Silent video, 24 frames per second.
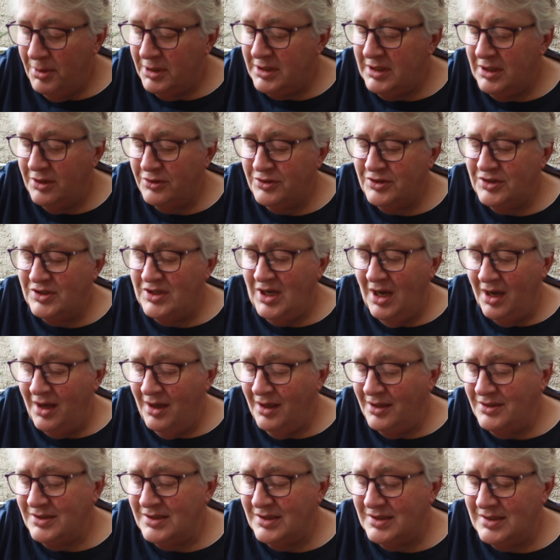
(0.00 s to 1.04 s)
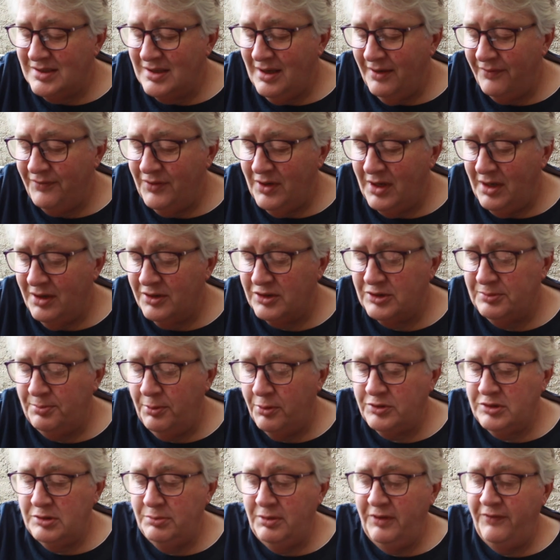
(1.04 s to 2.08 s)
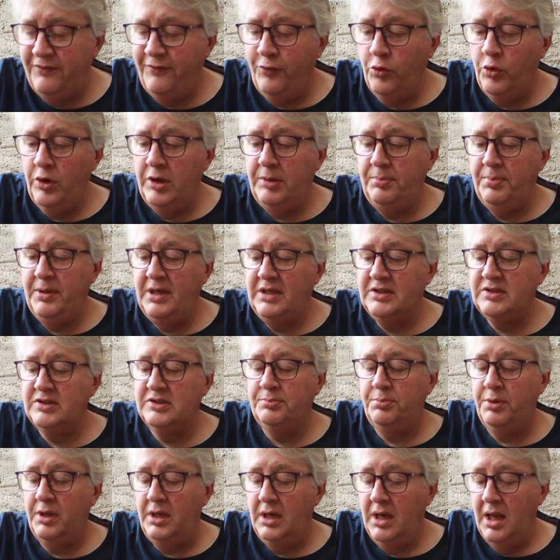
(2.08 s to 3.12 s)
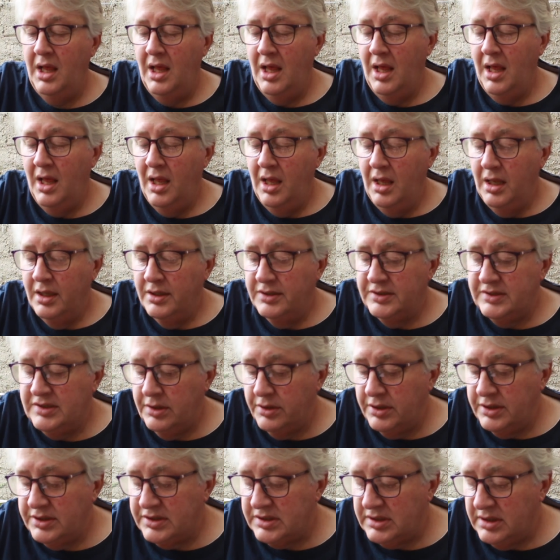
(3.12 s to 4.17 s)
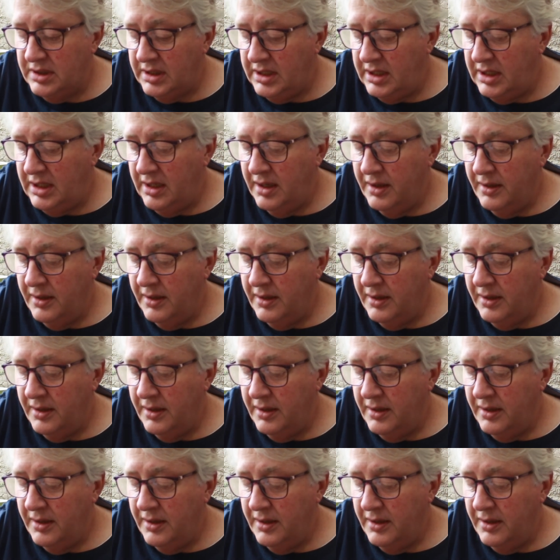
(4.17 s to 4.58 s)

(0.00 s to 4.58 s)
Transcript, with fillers: But there's tons of stuff in here. It's supposed to be 40 pieces, but seriously,